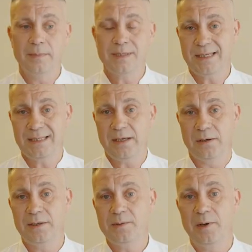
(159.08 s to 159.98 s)
City
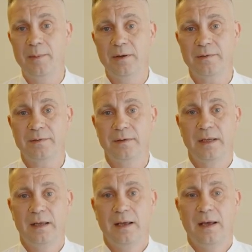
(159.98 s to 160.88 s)
College Plymouth,
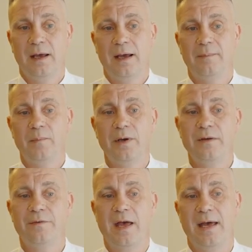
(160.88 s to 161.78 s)

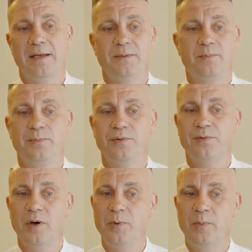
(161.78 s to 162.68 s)
we've had
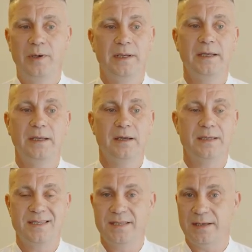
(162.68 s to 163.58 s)
probably
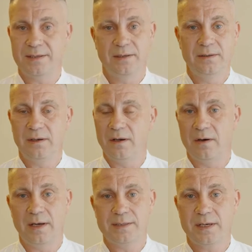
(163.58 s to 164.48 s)
a dozen
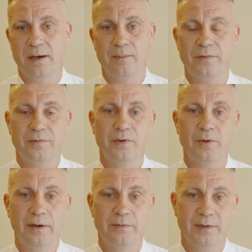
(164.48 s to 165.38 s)
guys come
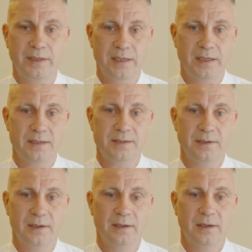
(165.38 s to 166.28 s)
through over the years
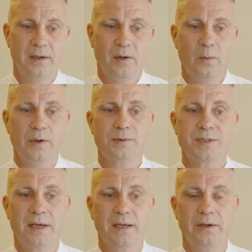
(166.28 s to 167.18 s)
that will
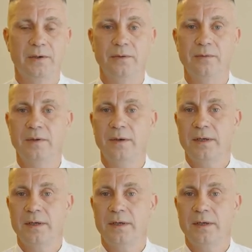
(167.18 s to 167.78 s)
take on